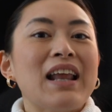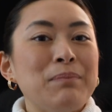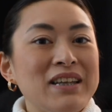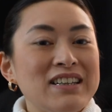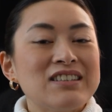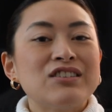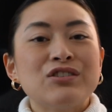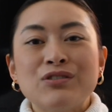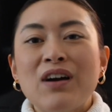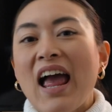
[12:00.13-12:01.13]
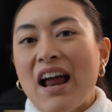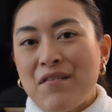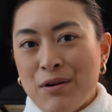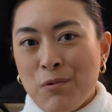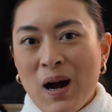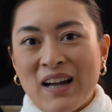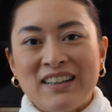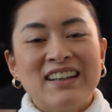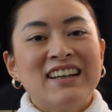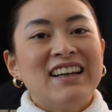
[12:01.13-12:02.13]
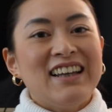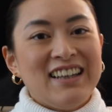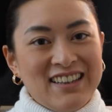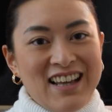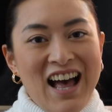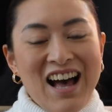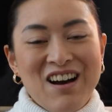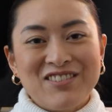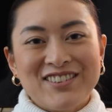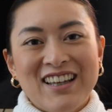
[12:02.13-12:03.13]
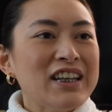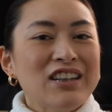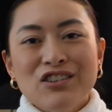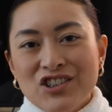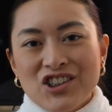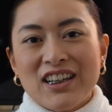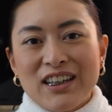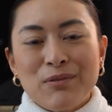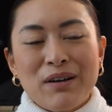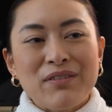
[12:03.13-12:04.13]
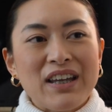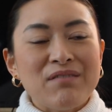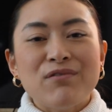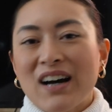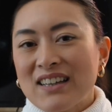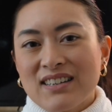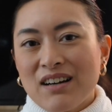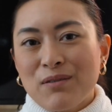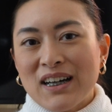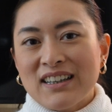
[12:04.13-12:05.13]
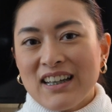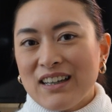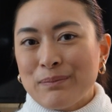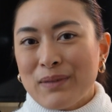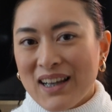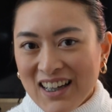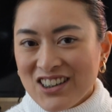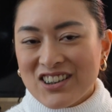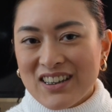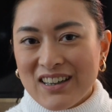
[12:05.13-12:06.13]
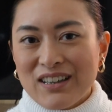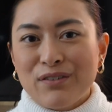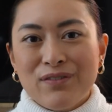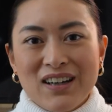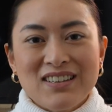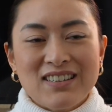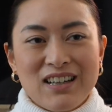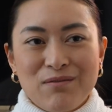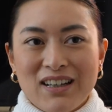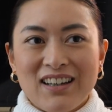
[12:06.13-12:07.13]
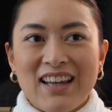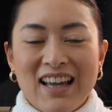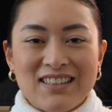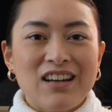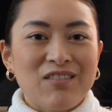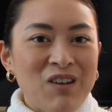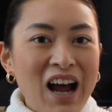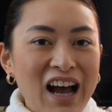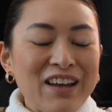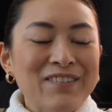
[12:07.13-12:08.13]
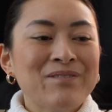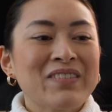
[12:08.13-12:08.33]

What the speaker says: la bise to everyone in the house. Usually when we invite someone in Malaysia, the first thing when the guests arrive,